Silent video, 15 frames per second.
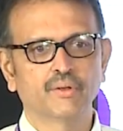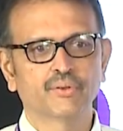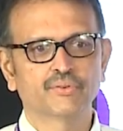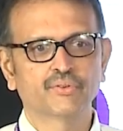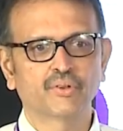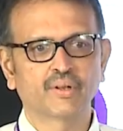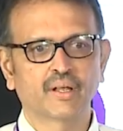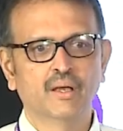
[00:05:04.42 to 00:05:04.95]

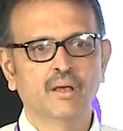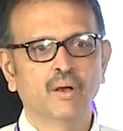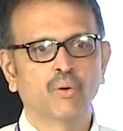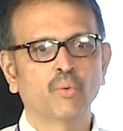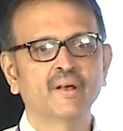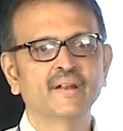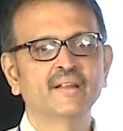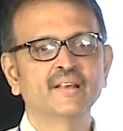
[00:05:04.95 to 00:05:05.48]
sorry.
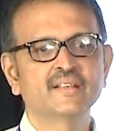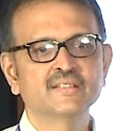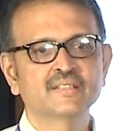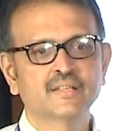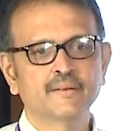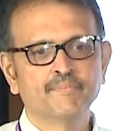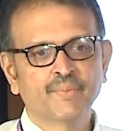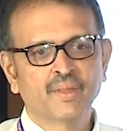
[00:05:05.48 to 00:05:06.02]
One is,
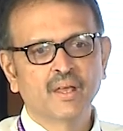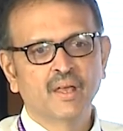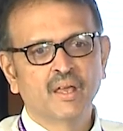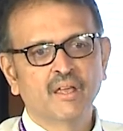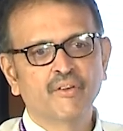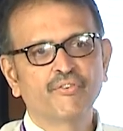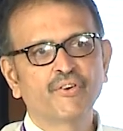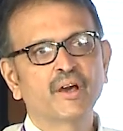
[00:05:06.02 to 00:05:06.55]

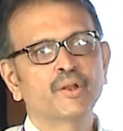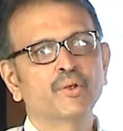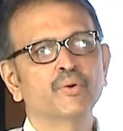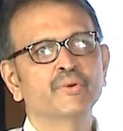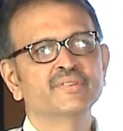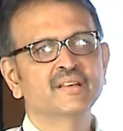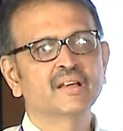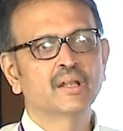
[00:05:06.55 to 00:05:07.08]
if you are
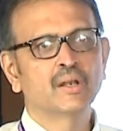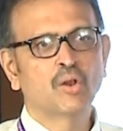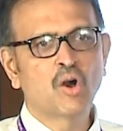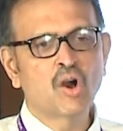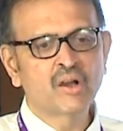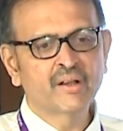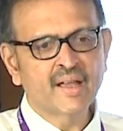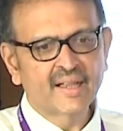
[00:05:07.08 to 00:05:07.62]
using a
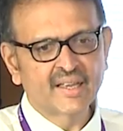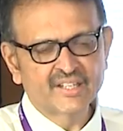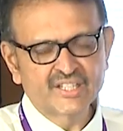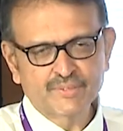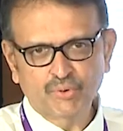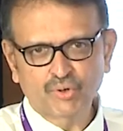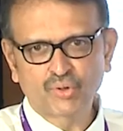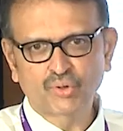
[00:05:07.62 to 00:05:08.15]
long agonist
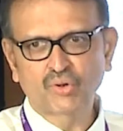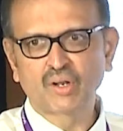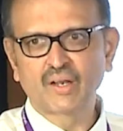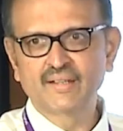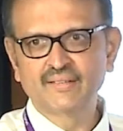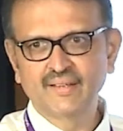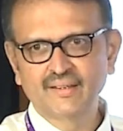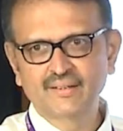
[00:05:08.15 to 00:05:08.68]
protocol, I
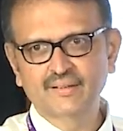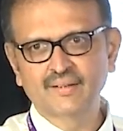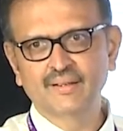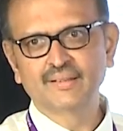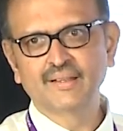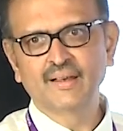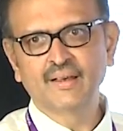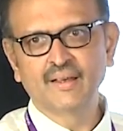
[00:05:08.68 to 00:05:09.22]
think
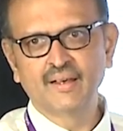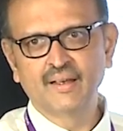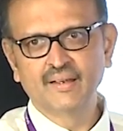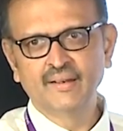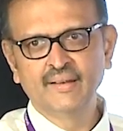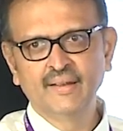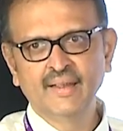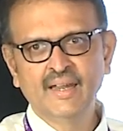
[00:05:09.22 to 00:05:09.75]
the
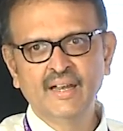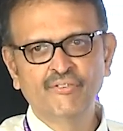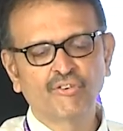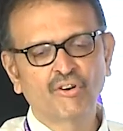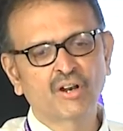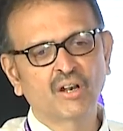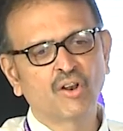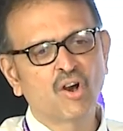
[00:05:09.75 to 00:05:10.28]
need
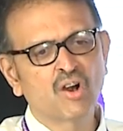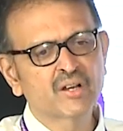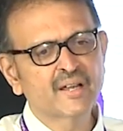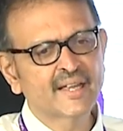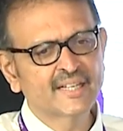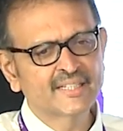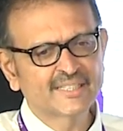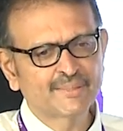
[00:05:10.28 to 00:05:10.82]
for long
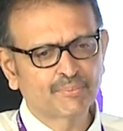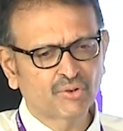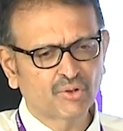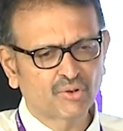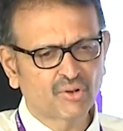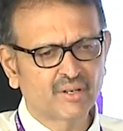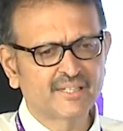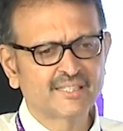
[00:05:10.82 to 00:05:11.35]
agonist
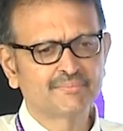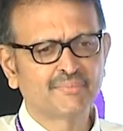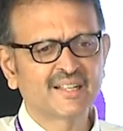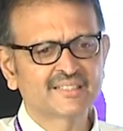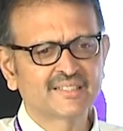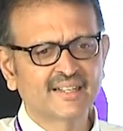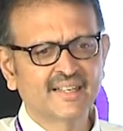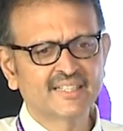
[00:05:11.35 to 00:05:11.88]
protocol is
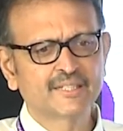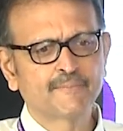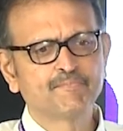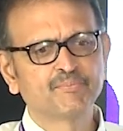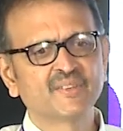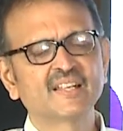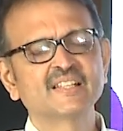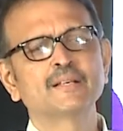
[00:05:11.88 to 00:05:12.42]
much less.
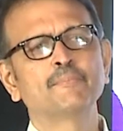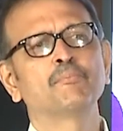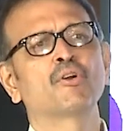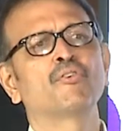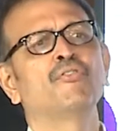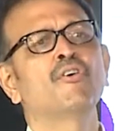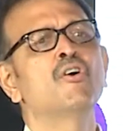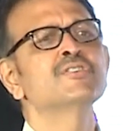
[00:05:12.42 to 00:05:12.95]
There is a
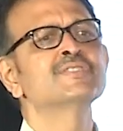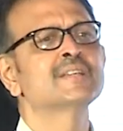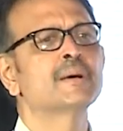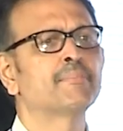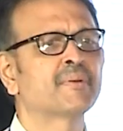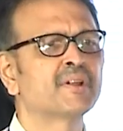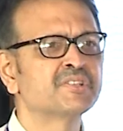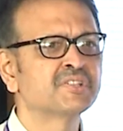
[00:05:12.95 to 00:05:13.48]
profound
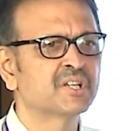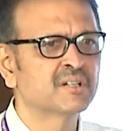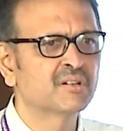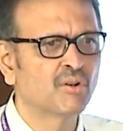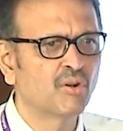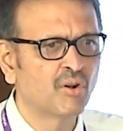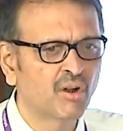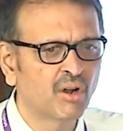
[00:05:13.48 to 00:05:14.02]
suppression
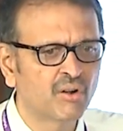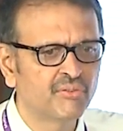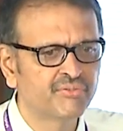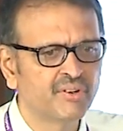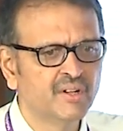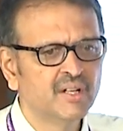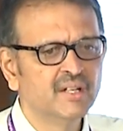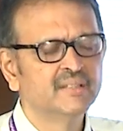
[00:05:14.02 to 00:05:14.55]
of
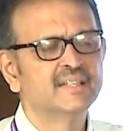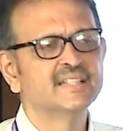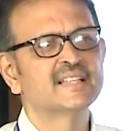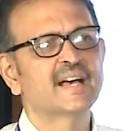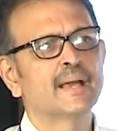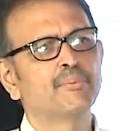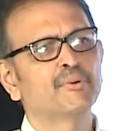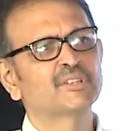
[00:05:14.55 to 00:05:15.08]
this
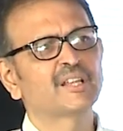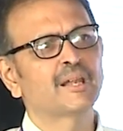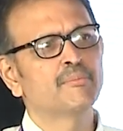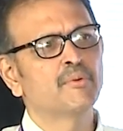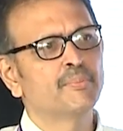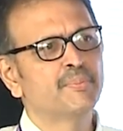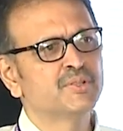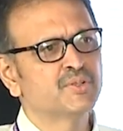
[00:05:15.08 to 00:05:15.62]

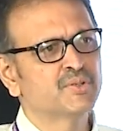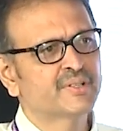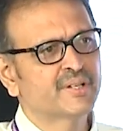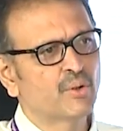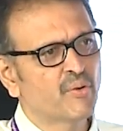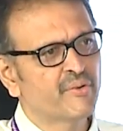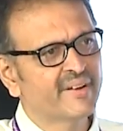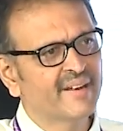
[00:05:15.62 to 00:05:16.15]
hypothalamo-pituitary
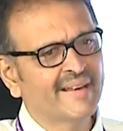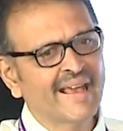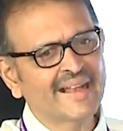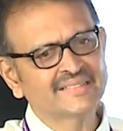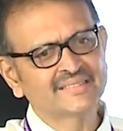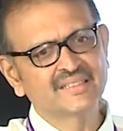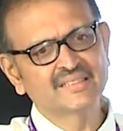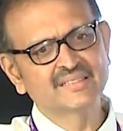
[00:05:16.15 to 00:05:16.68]
ovarian
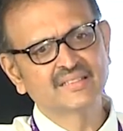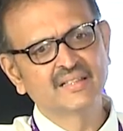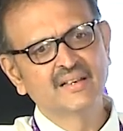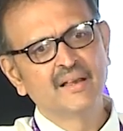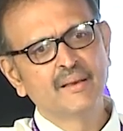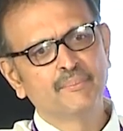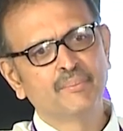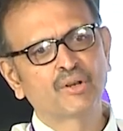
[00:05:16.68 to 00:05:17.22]
axis,
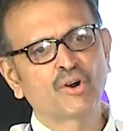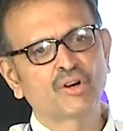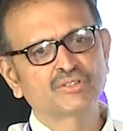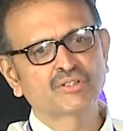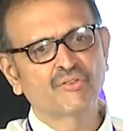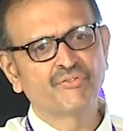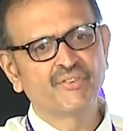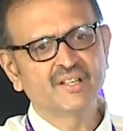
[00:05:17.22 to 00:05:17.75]
because
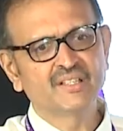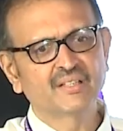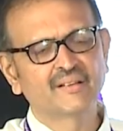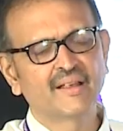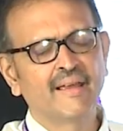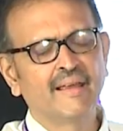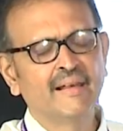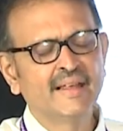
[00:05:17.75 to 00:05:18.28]
of which
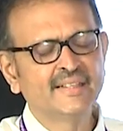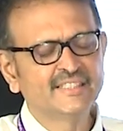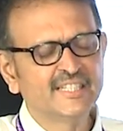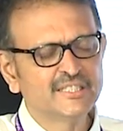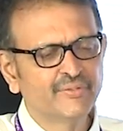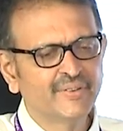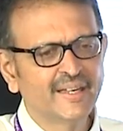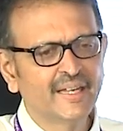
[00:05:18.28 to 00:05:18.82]
the LH
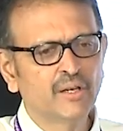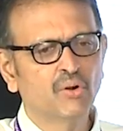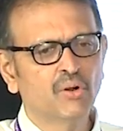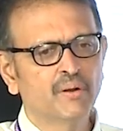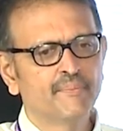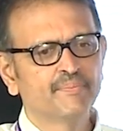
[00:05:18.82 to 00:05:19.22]
is very low.